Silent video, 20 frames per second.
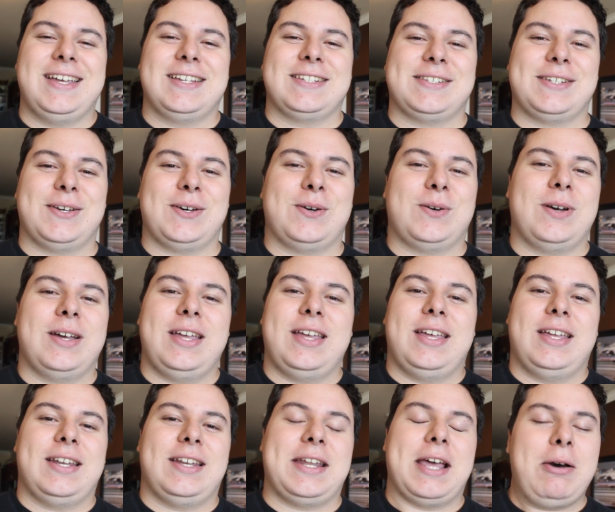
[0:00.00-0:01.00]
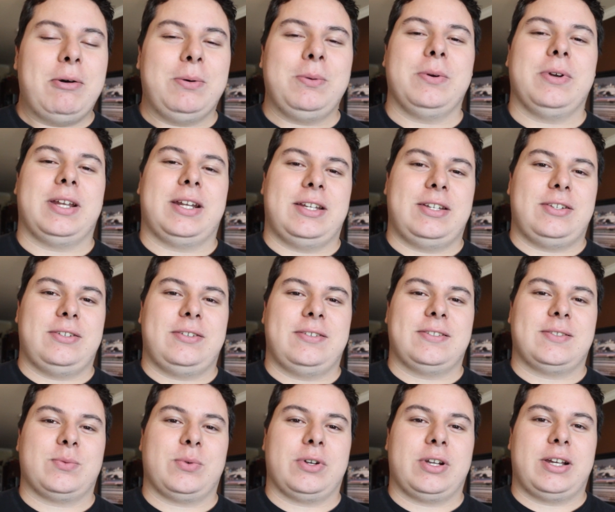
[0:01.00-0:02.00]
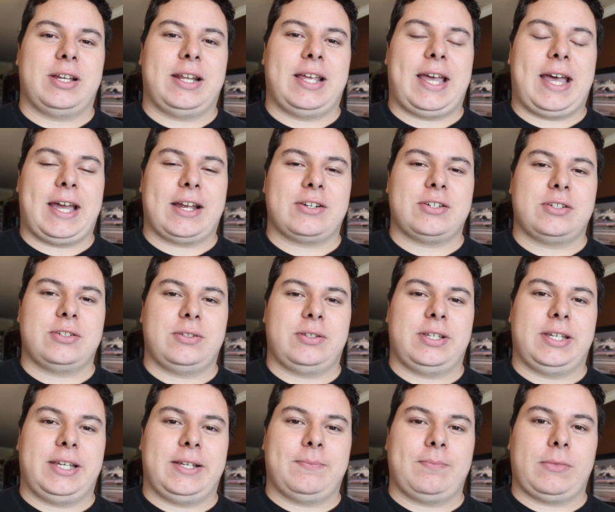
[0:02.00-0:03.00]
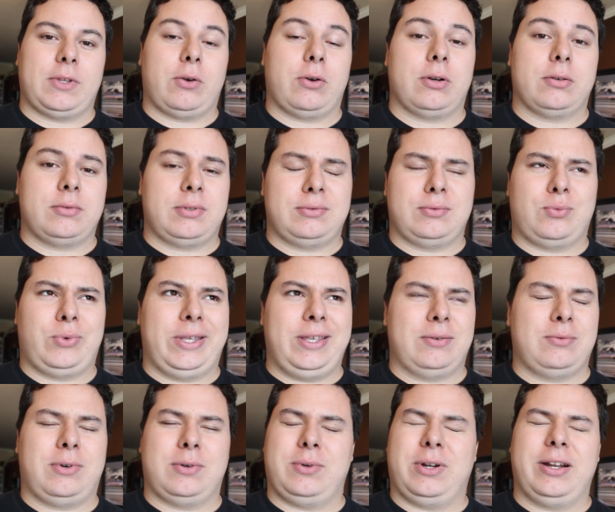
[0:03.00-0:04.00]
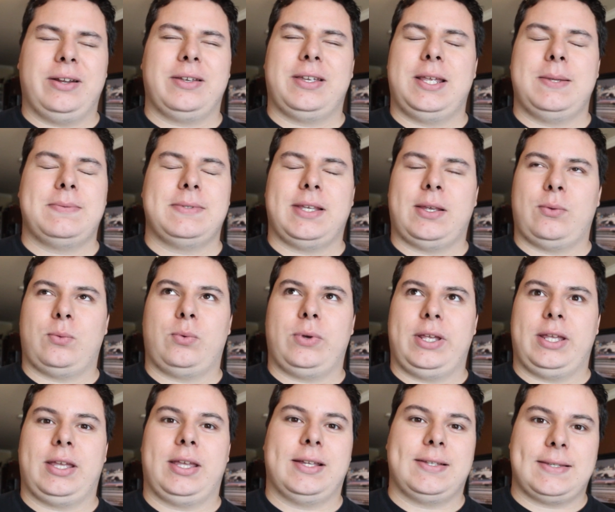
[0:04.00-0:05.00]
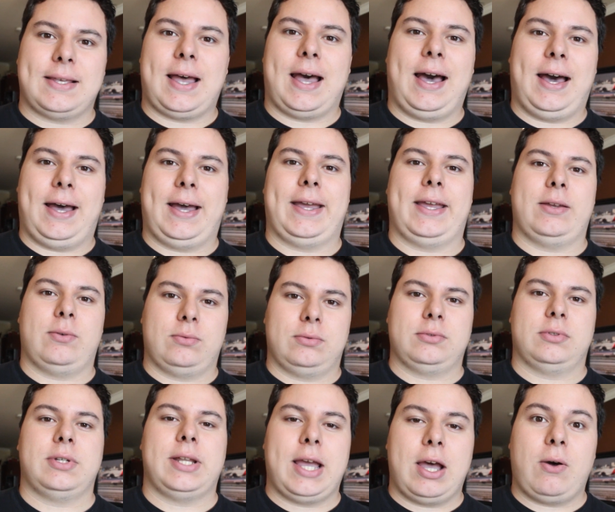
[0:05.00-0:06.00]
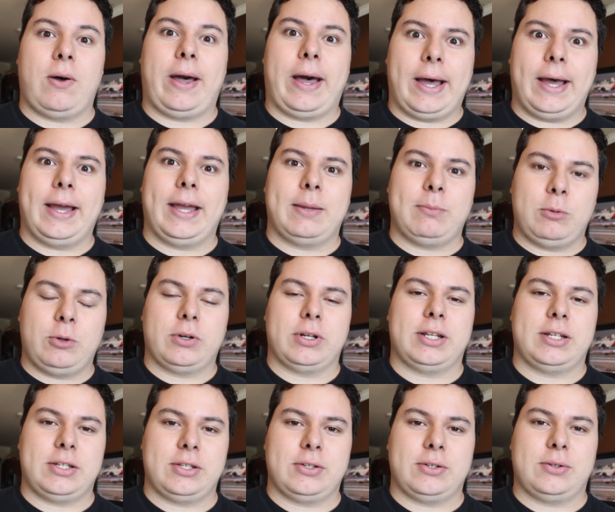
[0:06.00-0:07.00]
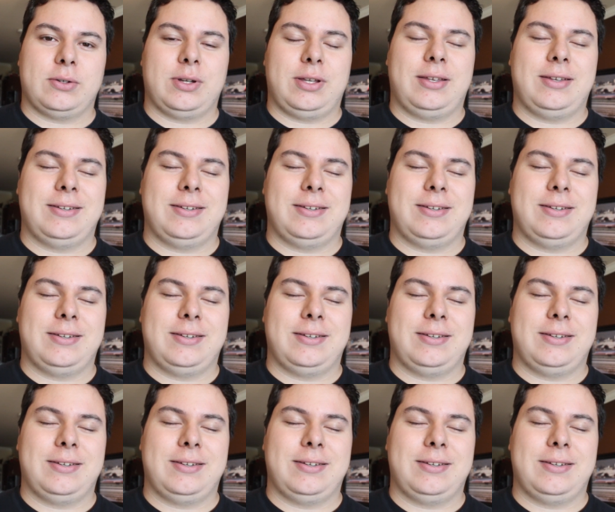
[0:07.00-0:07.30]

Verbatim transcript: so now what we're going to do is we're going to actually, or we, why do I keep saying we? It's I. Now I'm going to do,